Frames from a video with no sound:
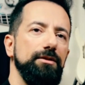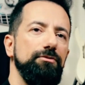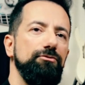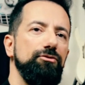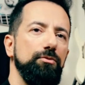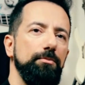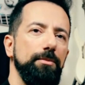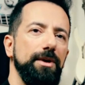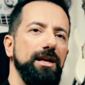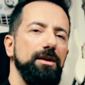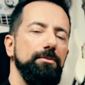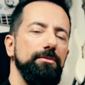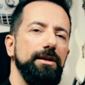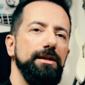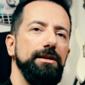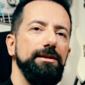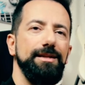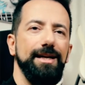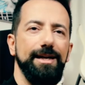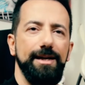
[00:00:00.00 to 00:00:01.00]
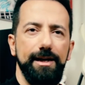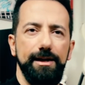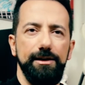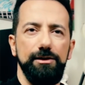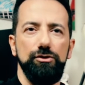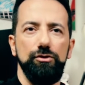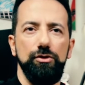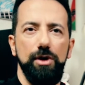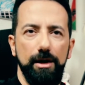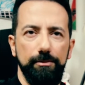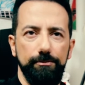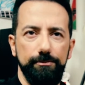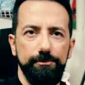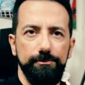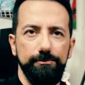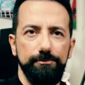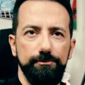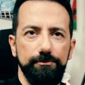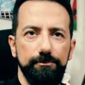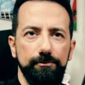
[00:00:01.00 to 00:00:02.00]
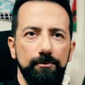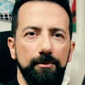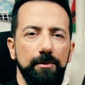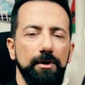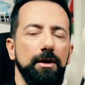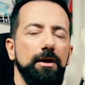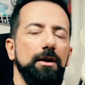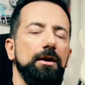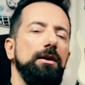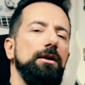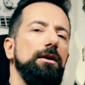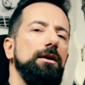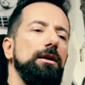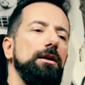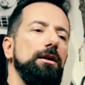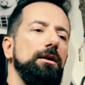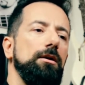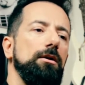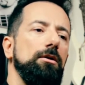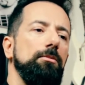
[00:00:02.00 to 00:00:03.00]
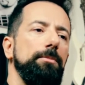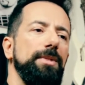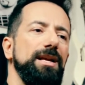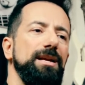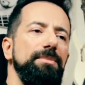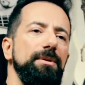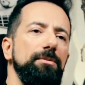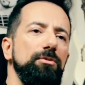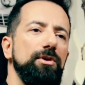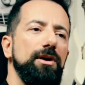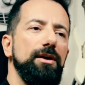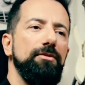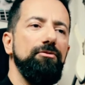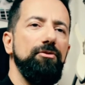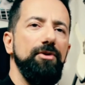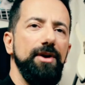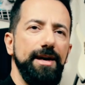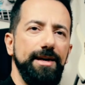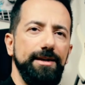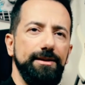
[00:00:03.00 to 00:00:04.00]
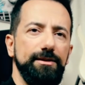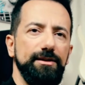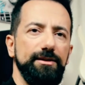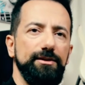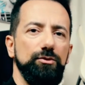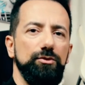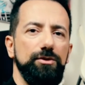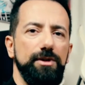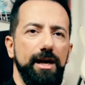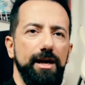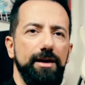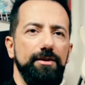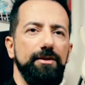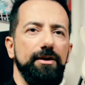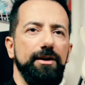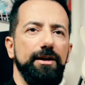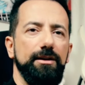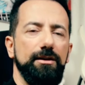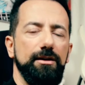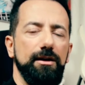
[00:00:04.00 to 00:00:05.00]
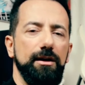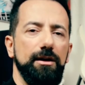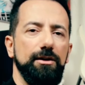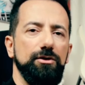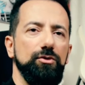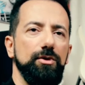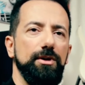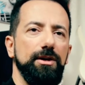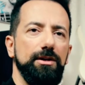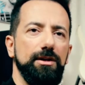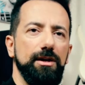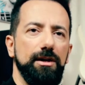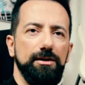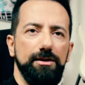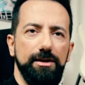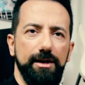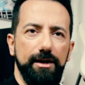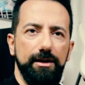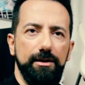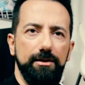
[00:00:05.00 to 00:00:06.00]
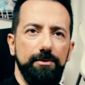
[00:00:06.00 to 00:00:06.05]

for many decades to come. Many people are afraid to take their guitar to guitar tech.